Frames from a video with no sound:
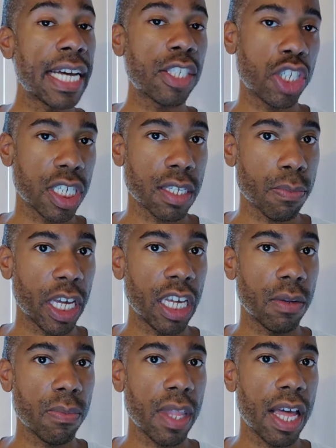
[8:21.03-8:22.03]
That's just
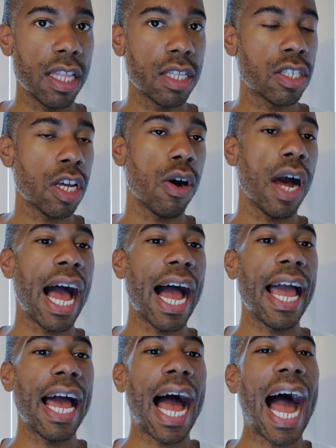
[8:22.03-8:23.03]
me. So
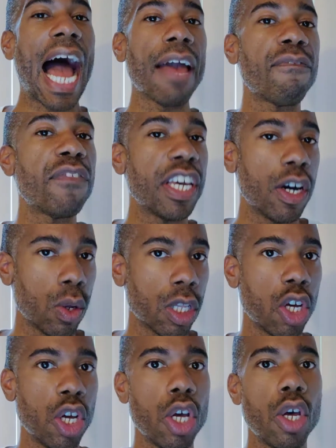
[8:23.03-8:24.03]
uh, I feel
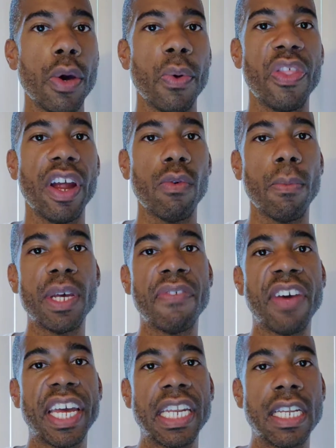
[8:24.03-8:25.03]
there will
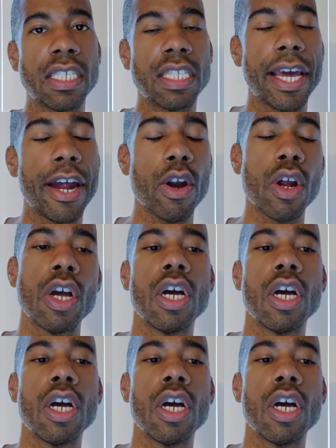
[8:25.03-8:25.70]
be fakeness there